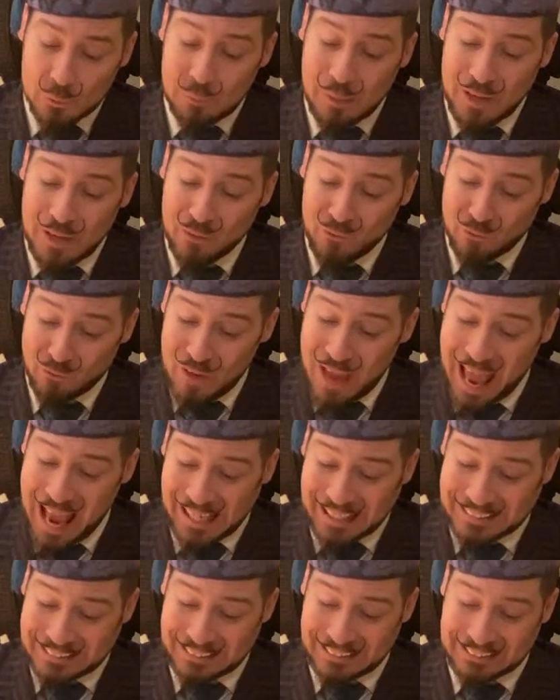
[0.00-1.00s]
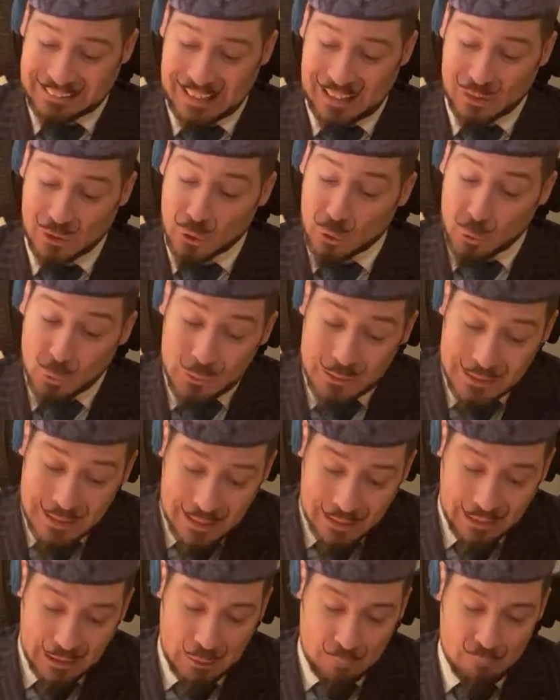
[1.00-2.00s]
by the facts, he said. You
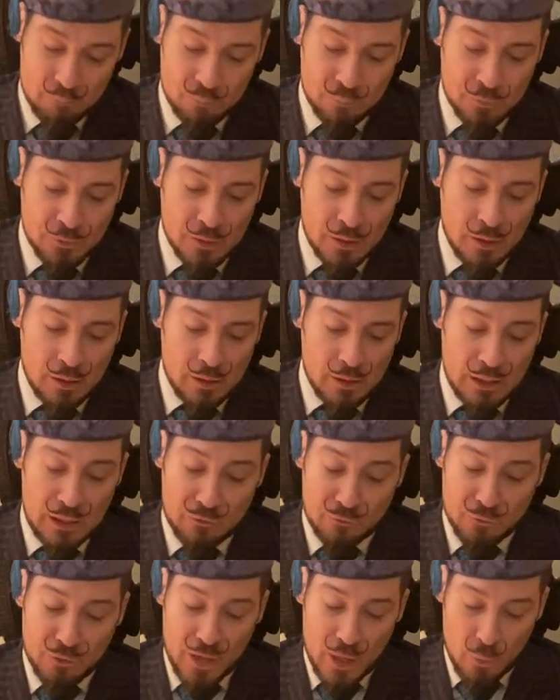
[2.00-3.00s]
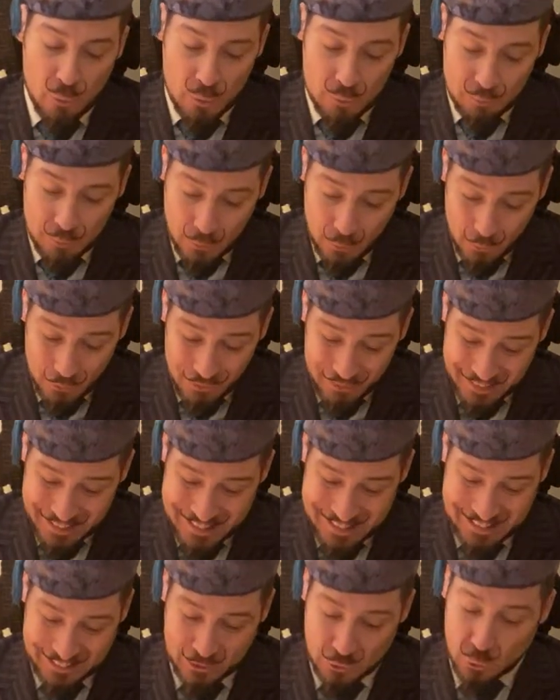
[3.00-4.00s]
see, if they were both in
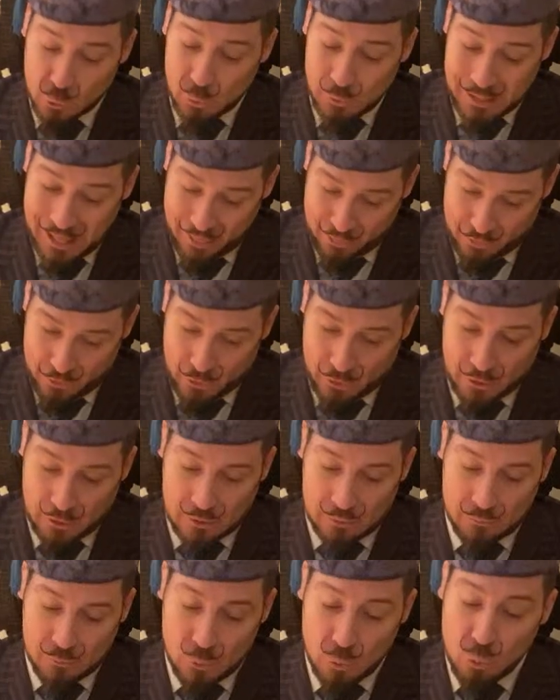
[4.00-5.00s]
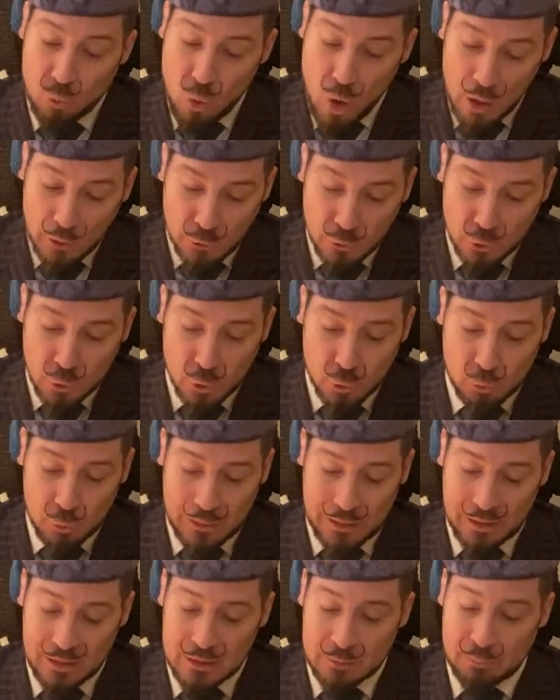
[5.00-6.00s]
this together, what should we
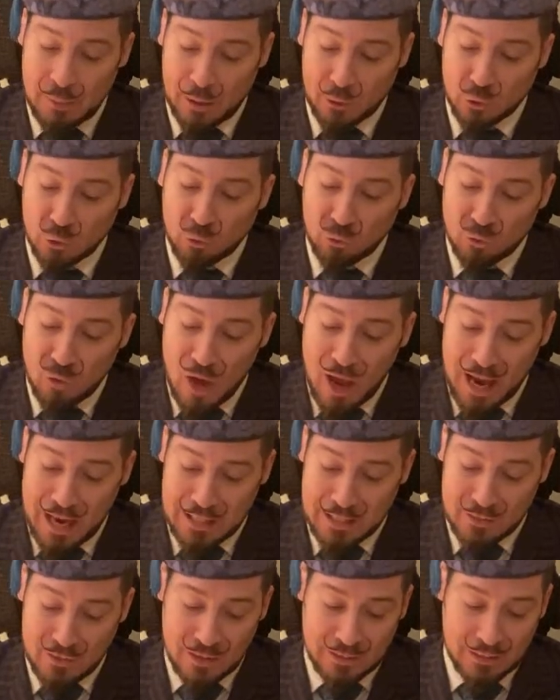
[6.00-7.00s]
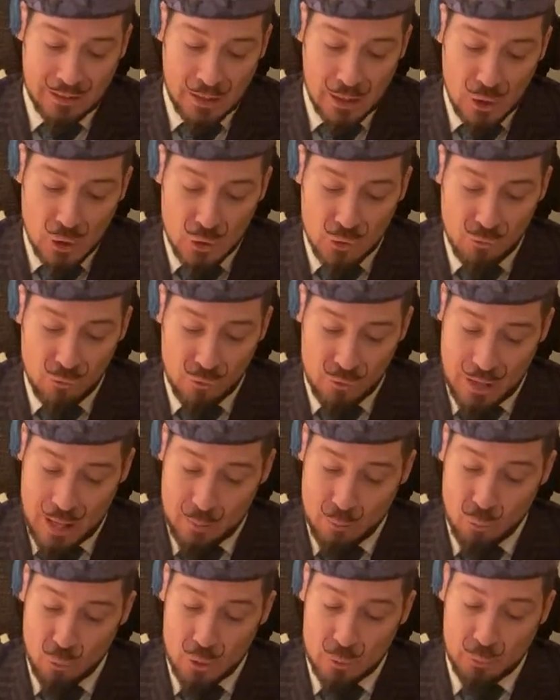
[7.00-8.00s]
expect to find that each of
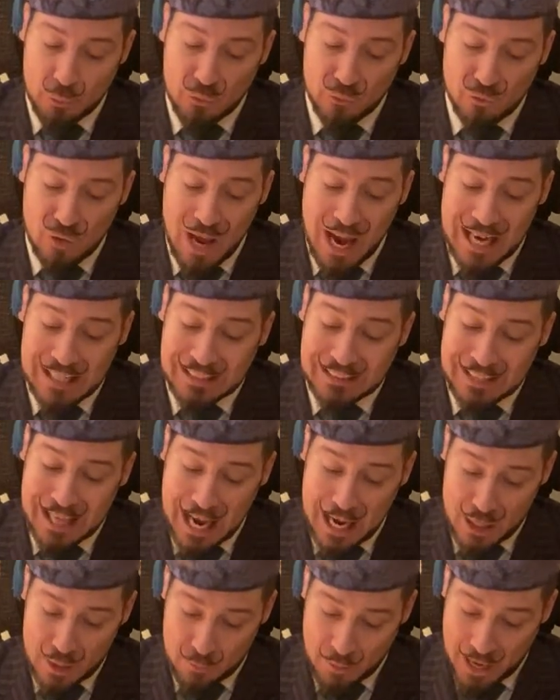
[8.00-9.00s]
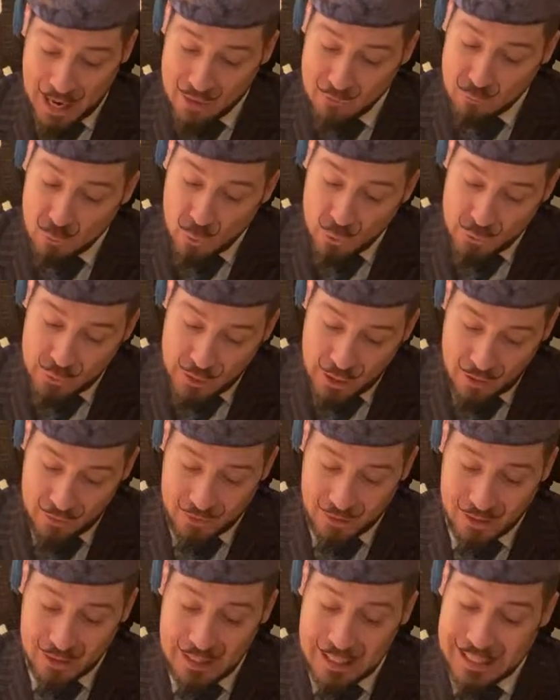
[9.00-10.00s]
them would provide an alibi for the
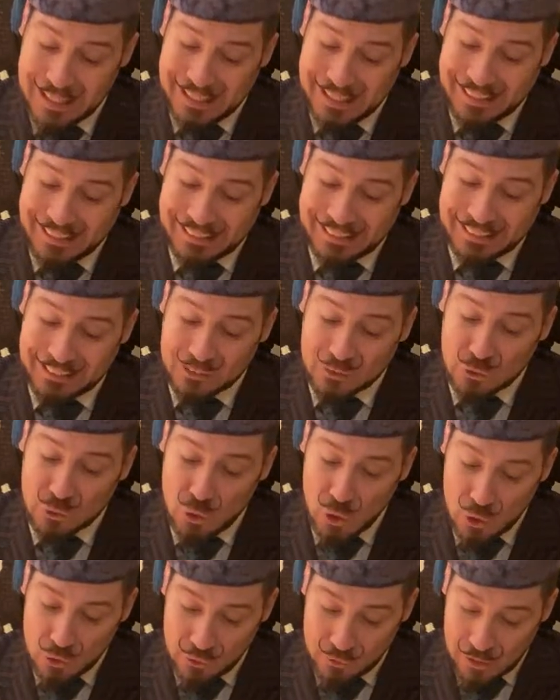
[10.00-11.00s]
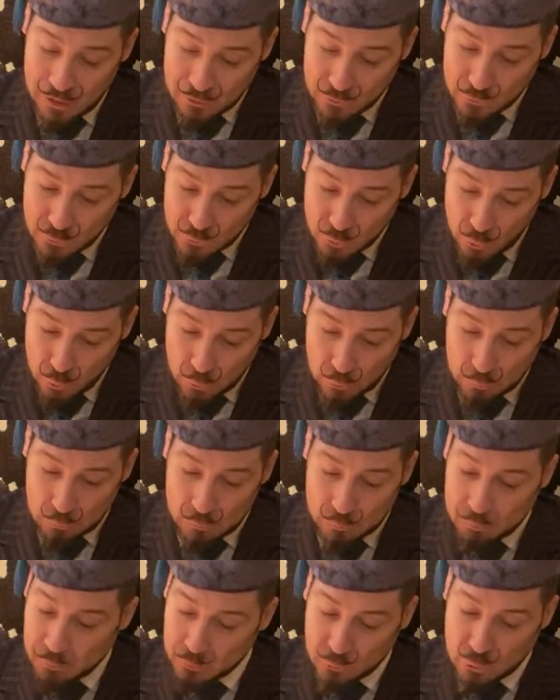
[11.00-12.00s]
other? Is not that so?
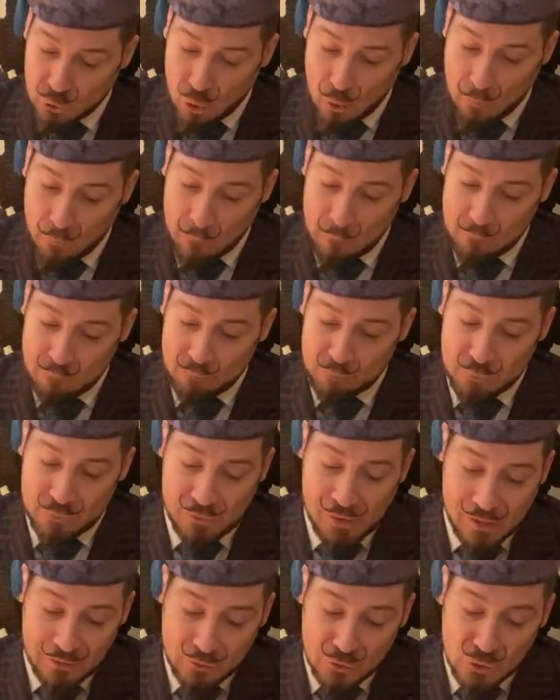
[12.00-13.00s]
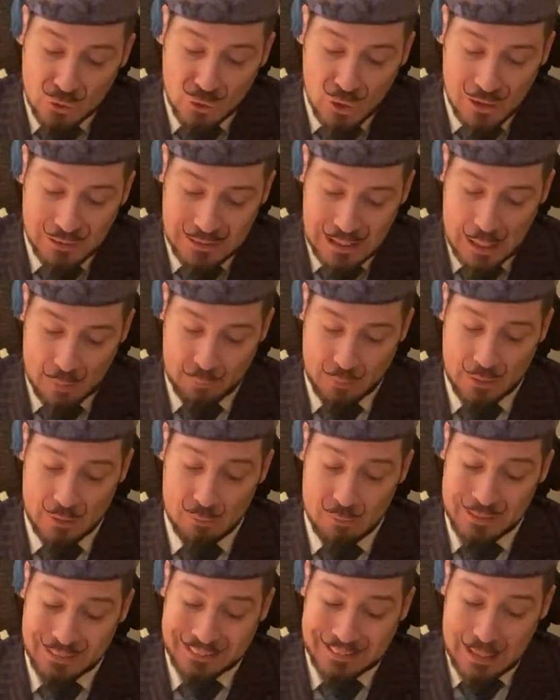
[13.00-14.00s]
But no, that does not happen.
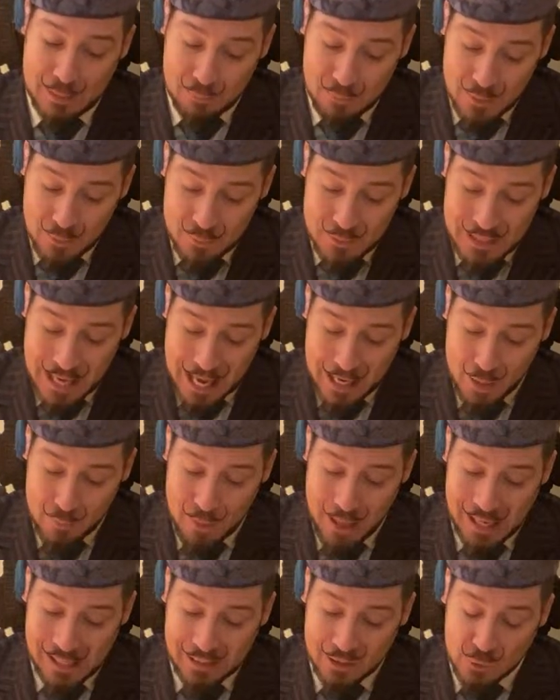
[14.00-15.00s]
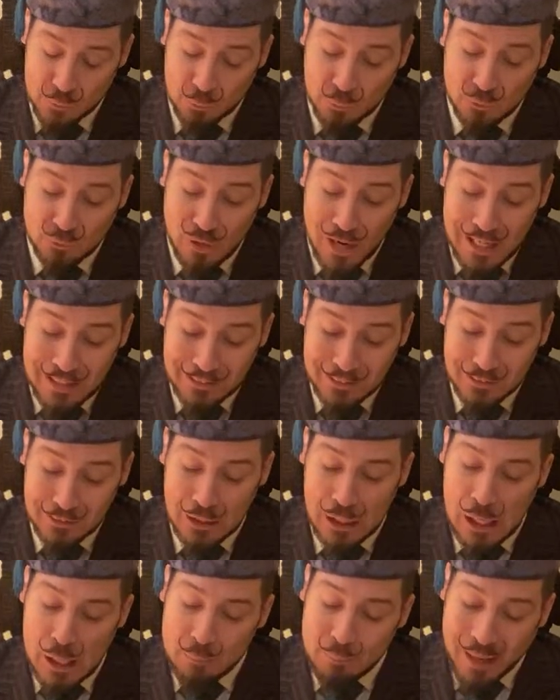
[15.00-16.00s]
Miss Debenham's alibi is provided
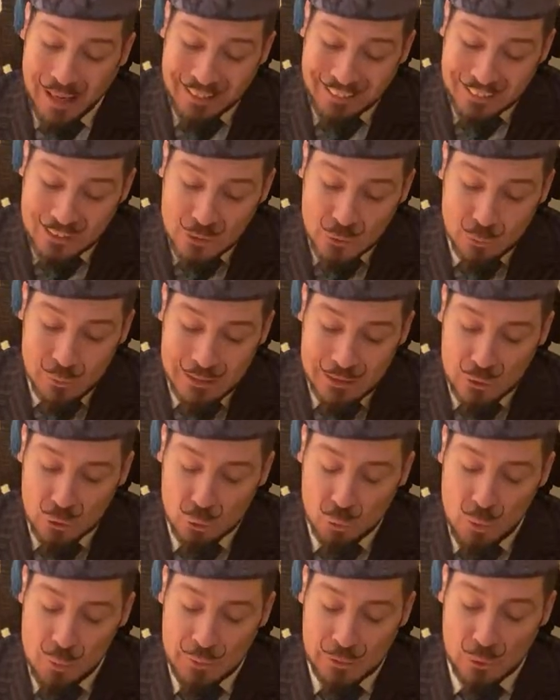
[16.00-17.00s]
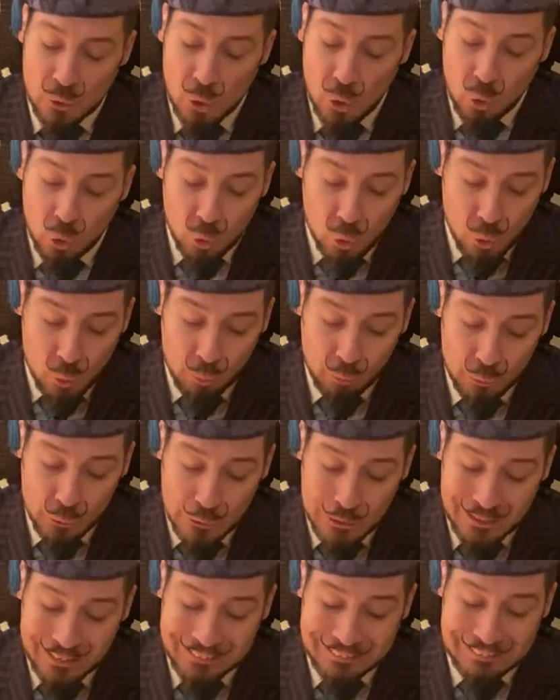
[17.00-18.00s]
by the Swedish woman whom she
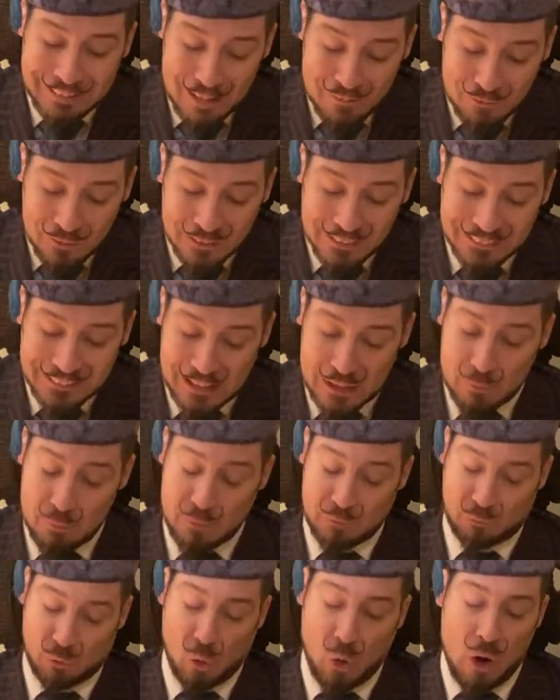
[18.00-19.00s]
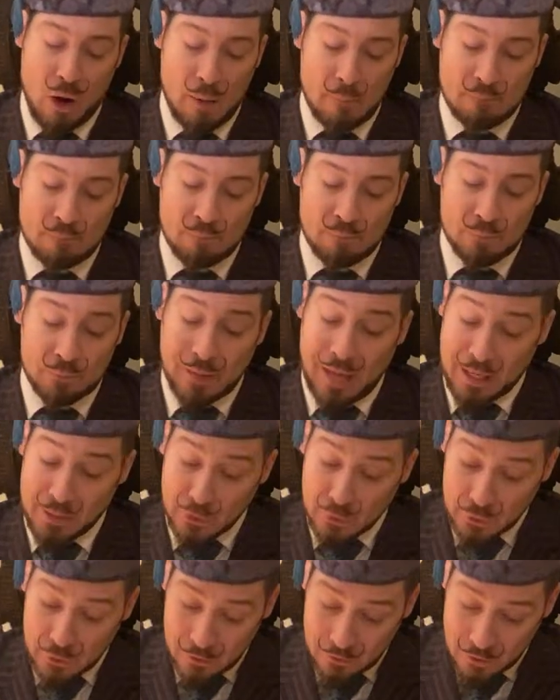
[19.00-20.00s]
has never seen before. And
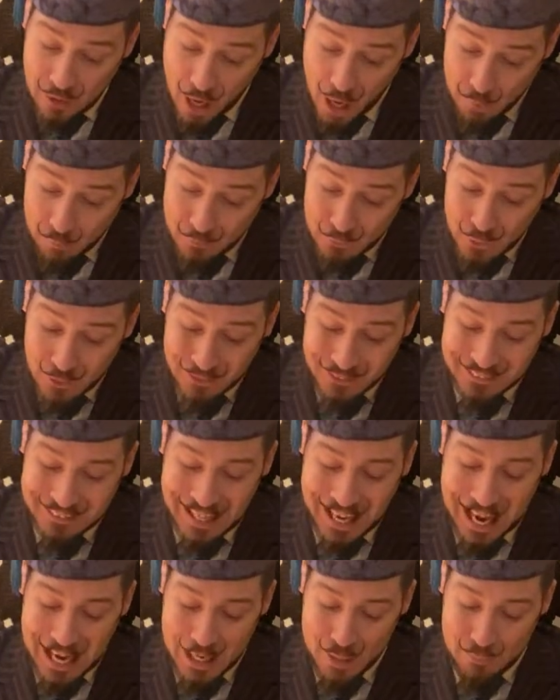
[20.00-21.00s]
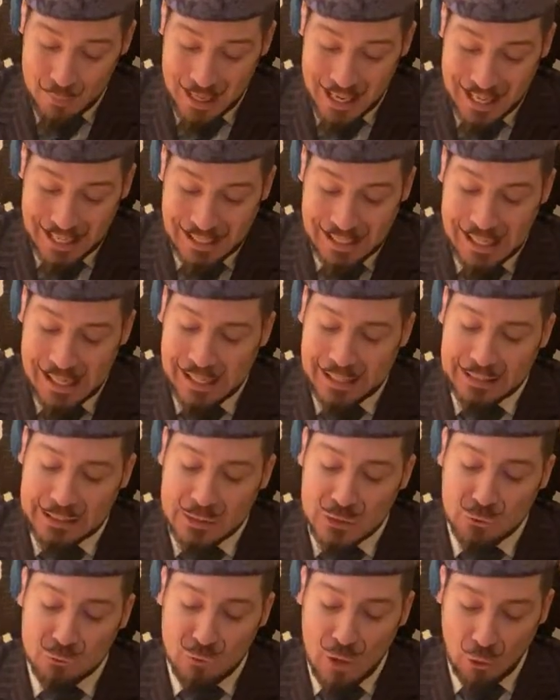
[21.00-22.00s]
Colonel Arbuthnot's alibi
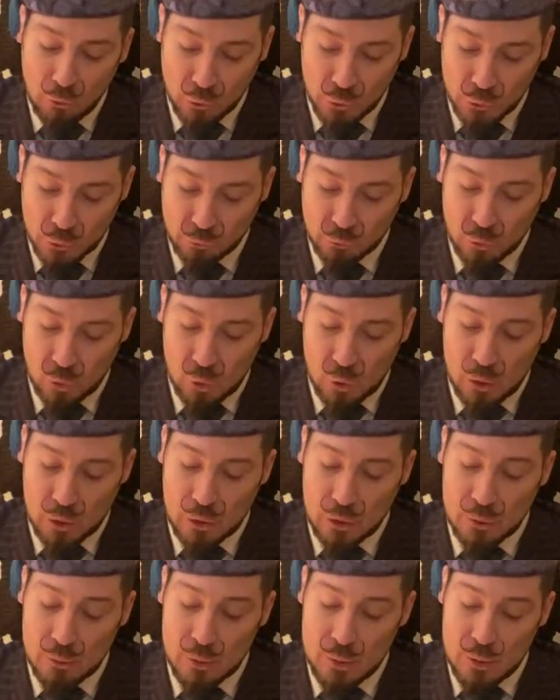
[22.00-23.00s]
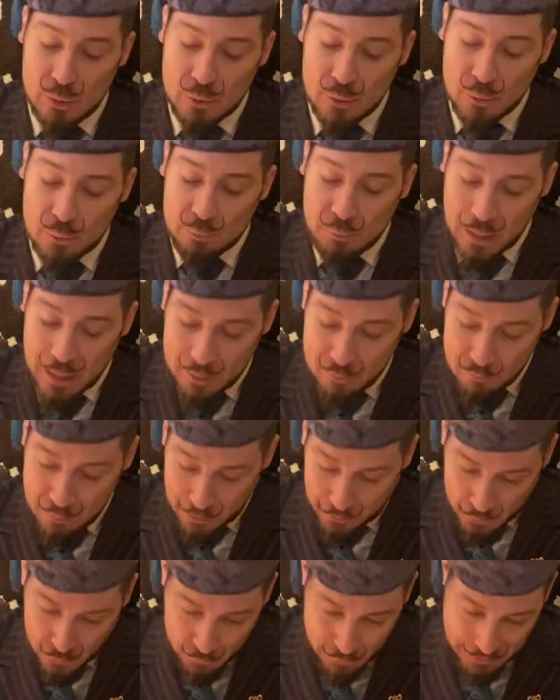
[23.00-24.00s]
is vouched for by
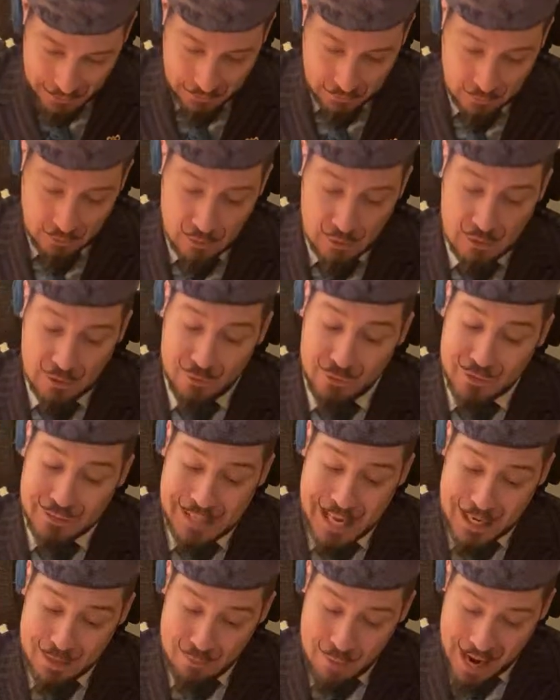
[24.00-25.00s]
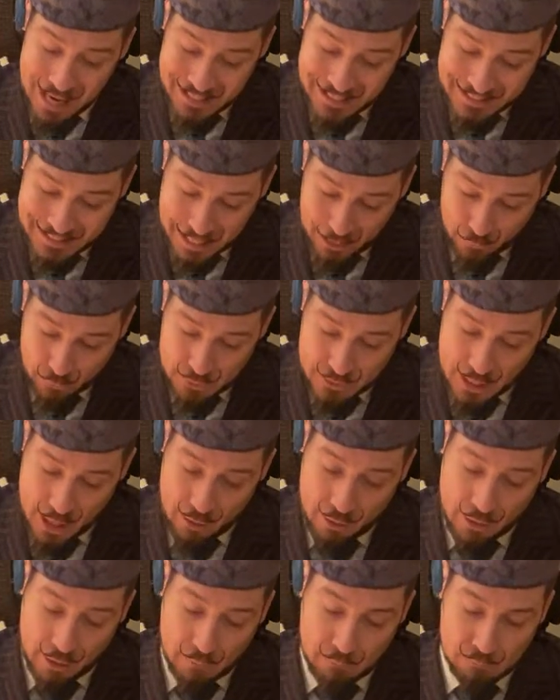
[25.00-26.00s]
McQueen, the dead man's
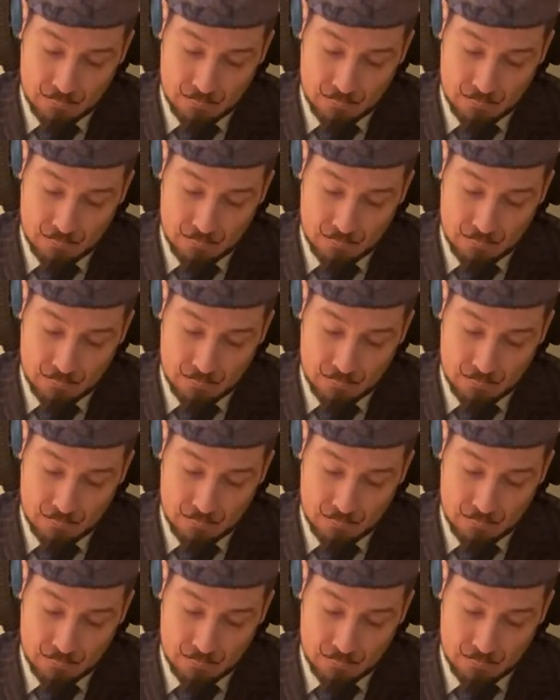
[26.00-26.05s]
secretary.